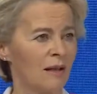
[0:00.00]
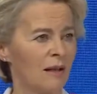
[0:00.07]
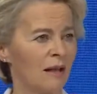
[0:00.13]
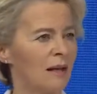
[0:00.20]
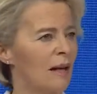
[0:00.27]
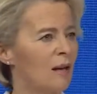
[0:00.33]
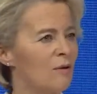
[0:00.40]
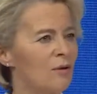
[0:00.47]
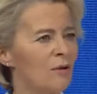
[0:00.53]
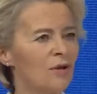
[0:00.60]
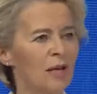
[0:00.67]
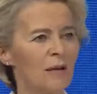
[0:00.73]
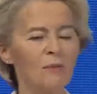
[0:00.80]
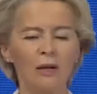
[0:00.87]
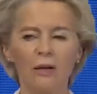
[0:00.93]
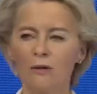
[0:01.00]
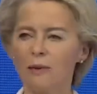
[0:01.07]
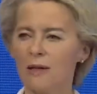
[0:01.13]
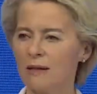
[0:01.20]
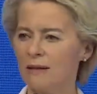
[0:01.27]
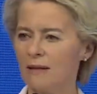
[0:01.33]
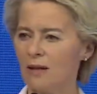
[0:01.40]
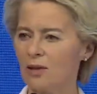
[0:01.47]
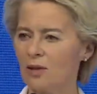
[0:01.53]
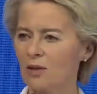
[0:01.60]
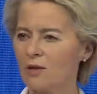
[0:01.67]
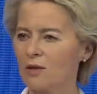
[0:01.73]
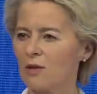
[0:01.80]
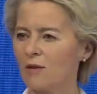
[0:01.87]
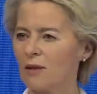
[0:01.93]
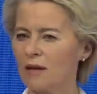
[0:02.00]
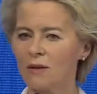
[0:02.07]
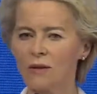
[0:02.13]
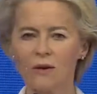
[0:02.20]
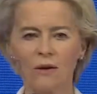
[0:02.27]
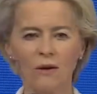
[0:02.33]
and how to shape globalization so that